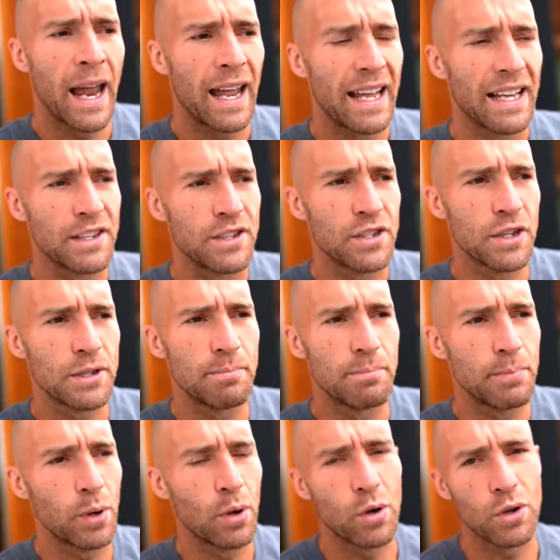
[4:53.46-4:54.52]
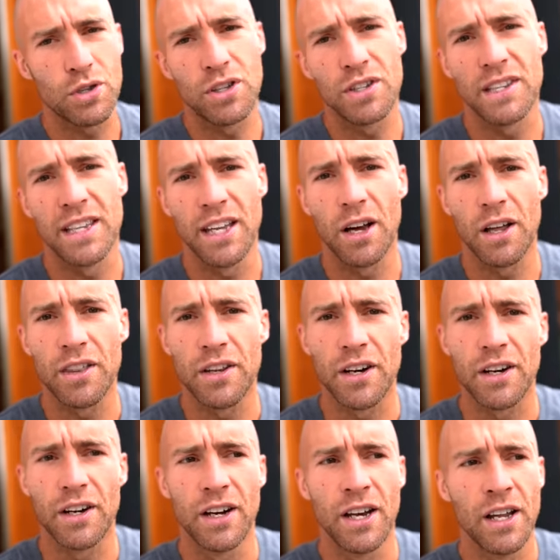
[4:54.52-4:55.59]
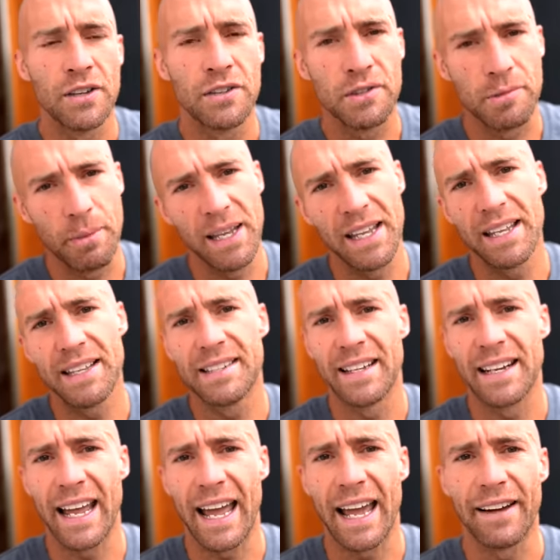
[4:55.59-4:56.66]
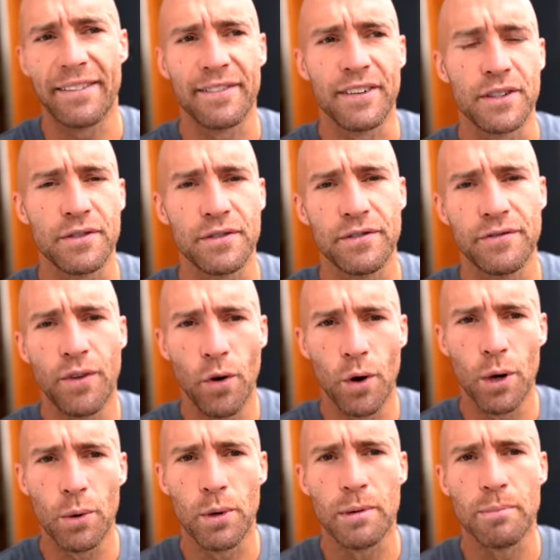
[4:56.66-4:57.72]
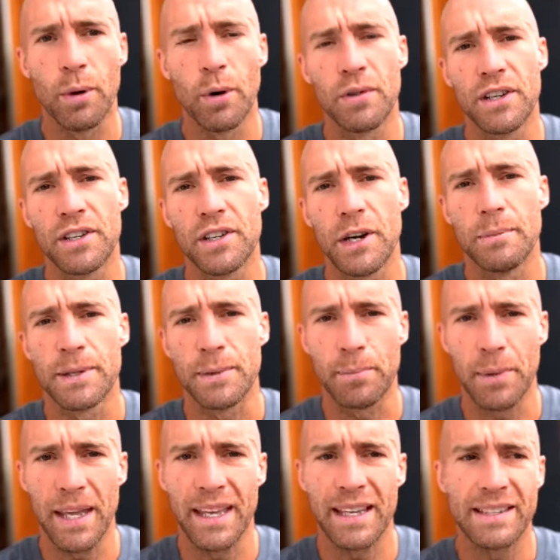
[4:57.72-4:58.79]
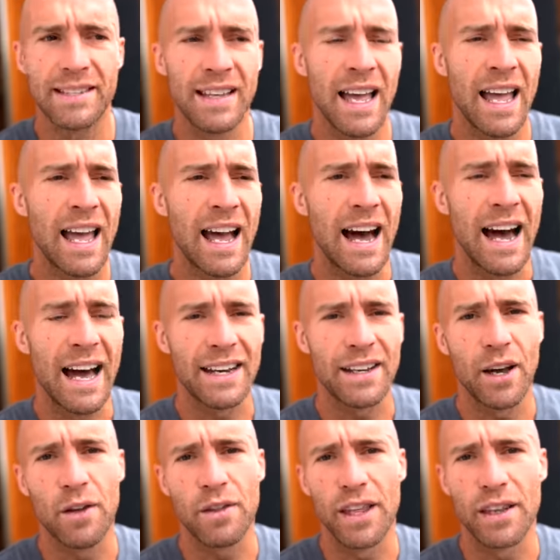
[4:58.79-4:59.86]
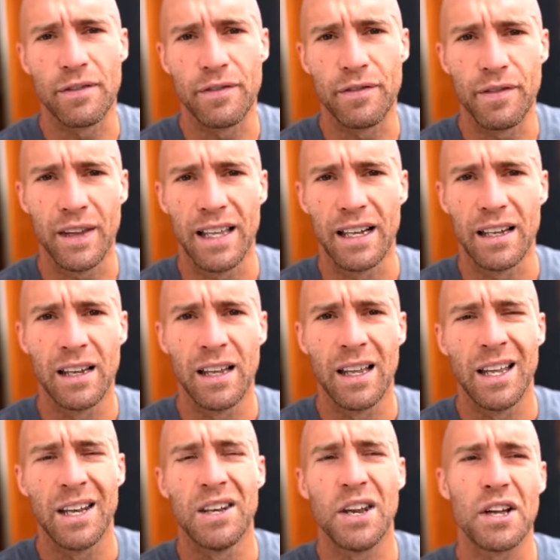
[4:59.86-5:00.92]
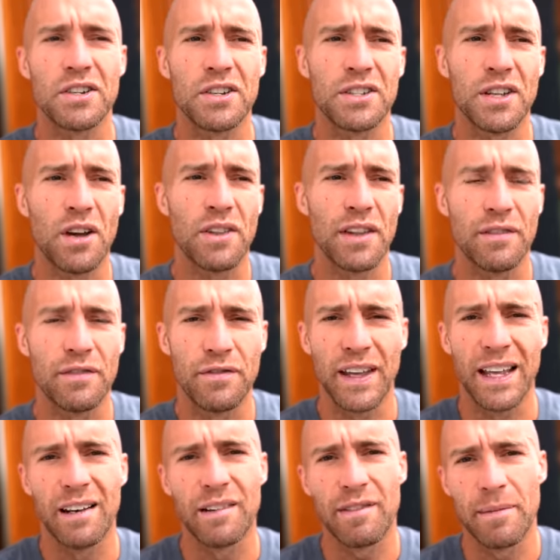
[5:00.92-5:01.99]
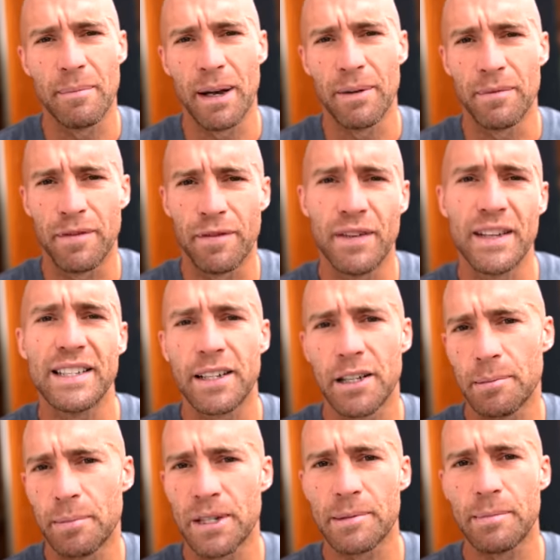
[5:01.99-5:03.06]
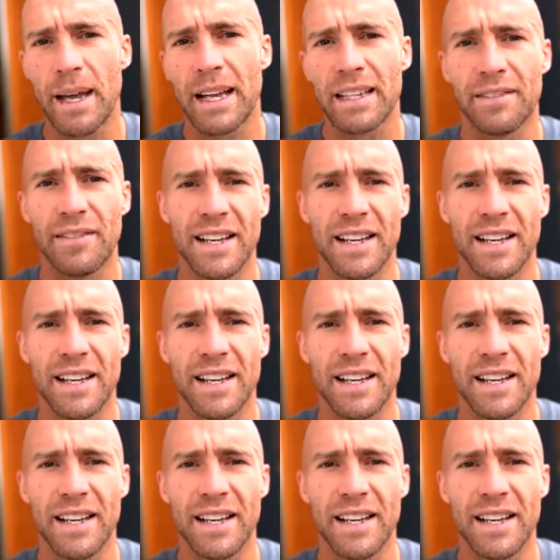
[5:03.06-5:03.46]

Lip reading: it just pushes the other speeds and efforts forward, both in terms of pace and how they feel. Not just how they feel from a physical perspective,